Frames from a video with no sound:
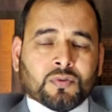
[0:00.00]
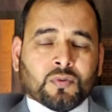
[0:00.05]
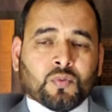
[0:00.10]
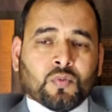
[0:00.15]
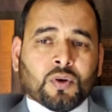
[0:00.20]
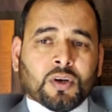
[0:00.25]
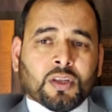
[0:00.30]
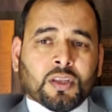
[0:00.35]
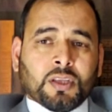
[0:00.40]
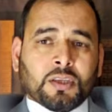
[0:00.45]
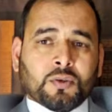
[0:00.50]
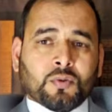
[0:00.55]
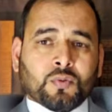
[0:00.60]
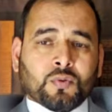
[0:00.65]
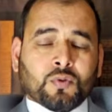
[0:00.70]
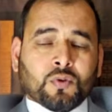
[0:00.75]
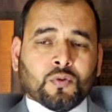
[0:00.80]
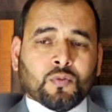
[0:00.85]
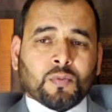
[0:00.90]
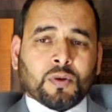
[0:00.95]
So what they do
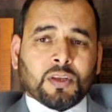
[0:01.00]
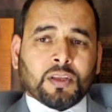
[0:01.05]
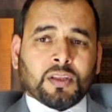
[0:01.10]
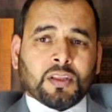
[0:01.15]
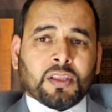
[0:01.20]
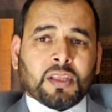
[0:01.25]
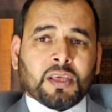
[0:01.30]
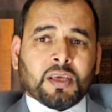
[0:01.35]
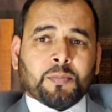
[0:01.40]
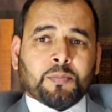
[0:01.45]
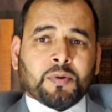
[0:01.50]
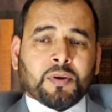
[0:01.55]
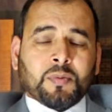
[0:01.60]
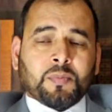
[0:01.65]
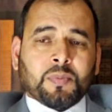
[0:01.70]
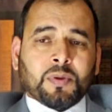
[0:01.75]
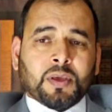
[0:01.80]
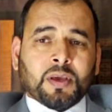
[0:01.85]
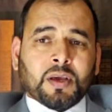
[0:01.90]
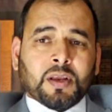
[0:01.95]
normally, they
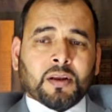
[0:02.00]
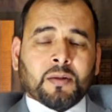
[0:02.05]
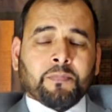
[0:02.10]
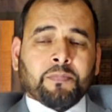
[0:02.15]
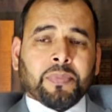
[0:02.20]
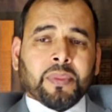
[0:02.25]
prepare